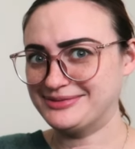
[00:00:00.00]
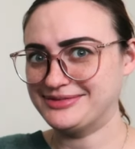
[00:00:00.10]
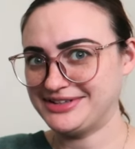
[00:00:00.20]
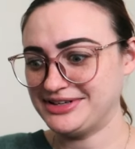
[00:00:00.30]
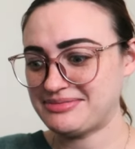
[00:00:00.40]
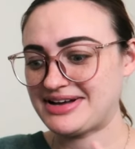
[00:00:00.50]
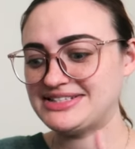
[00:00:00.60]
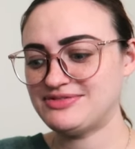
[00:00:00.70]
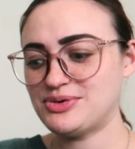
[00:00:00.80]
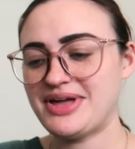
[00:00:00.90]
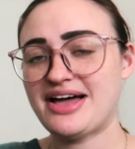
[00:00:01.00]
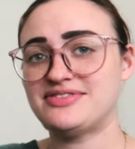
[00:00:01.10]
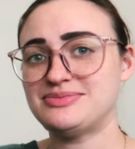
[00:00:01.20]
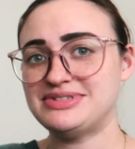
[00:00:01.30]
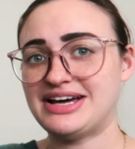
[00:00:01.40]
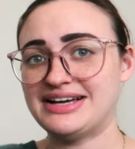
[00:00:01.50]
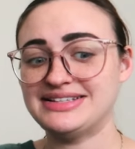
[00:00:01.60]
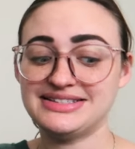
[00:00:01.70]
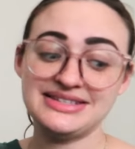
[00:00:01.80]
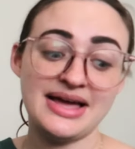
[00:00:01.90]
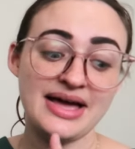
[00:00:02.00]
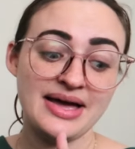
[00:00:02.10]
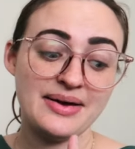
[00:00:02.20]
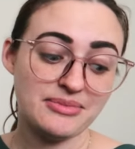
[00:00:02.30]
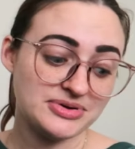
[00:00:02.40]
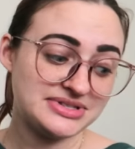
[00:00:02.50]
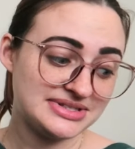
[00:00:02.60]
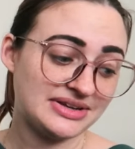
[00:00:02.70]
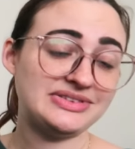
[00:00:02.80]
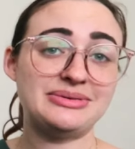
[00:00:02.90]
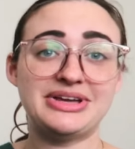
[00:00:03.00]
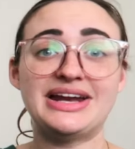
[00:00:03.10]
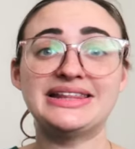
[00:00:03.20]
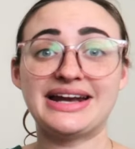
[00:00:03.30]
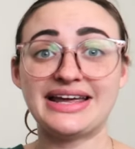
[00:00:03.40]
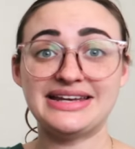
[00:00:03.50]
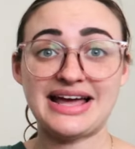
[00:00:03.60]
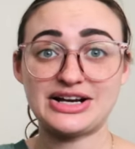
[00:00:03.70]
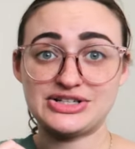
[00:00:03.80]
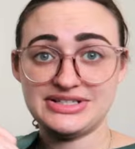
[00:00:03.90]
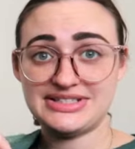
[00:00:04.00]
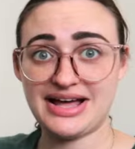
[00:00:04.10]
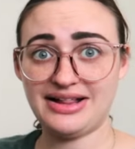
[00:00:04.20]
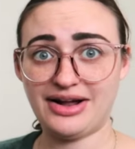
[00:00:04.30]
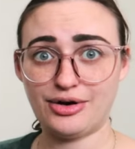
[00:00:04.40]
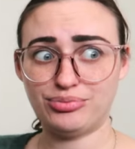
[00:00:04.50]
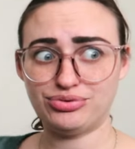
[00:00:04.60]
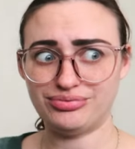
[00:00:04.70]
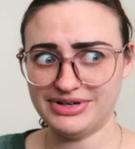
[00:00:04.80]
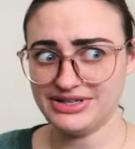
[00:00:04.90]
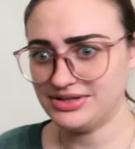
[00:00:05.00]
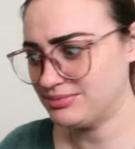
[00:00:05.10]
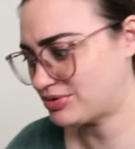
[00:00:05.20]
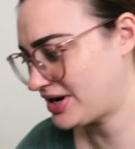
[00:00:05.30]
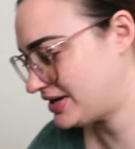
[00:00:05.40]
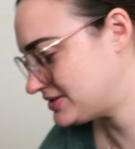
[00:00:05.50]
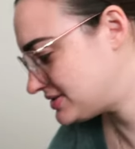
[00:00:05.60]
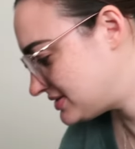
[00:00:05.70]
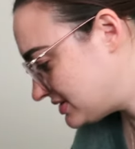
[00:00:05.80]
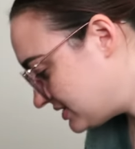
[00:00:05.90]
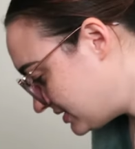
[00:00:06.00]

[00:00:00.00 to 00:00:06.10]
Really good box, even though we have some duds. Most of the stuff that I'm getting that I can actually sell are pretty good brands.